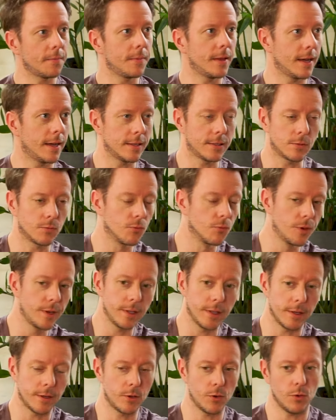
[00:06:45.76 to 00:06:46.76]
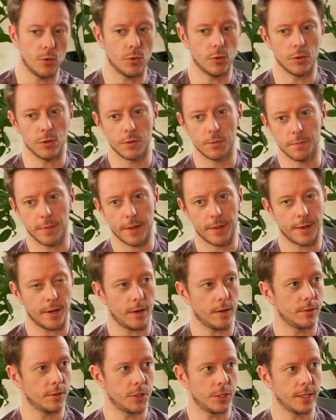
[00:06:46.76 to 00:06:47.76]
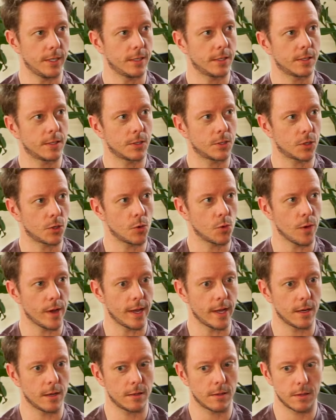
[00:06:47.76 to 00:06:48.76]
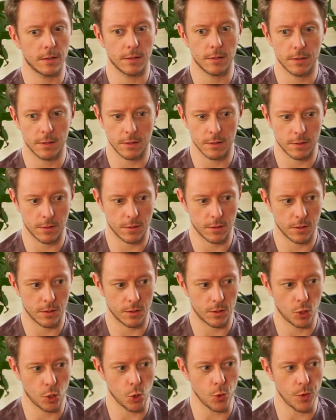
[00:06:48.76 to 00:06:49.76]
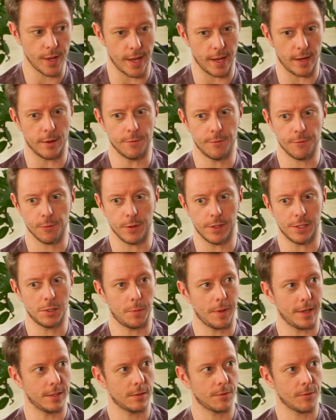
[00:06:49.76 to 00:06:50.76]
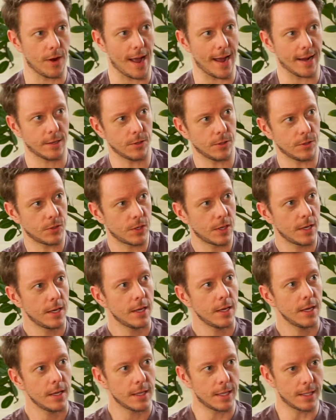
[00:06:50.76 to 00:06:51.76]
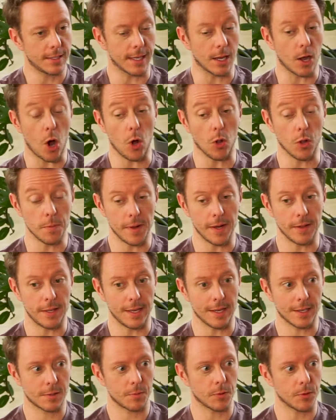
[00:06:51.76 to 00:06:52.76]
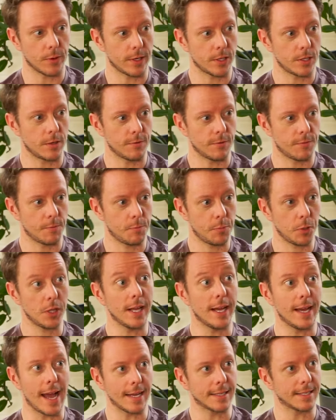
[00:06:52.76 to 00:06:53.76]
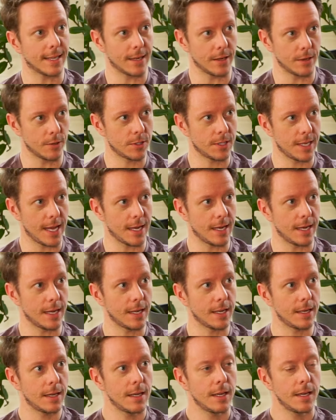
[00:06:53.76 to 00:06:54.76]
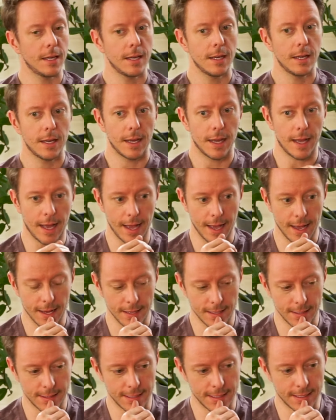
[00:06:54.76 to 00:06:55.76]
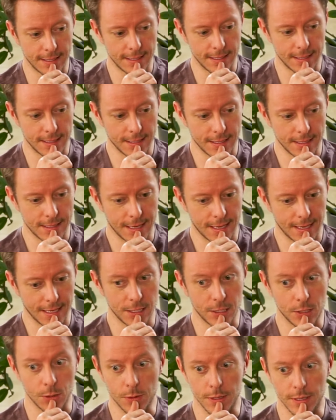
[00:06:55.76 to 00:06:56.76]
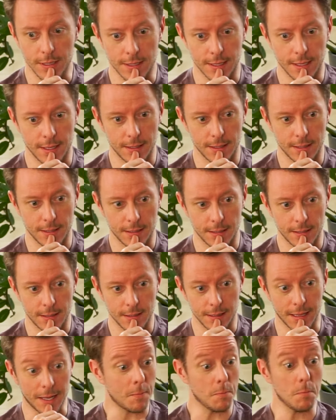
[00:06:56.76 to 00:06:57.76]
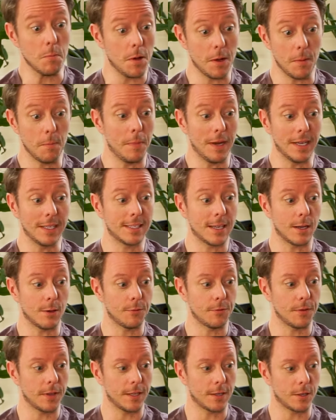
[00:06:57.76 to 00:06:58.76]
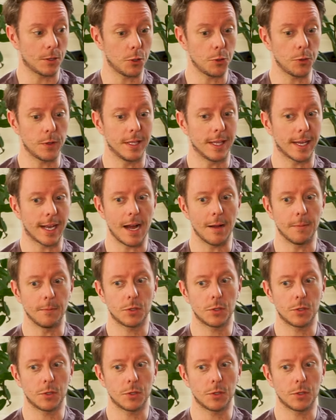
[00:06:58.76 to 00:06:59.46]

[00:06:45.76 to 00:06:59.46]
Yeah, it's a really cool methodology and such a great creative free space for actors. It's like all about the exploration of play, as I understand it. And I do think that, like myself included, like I'm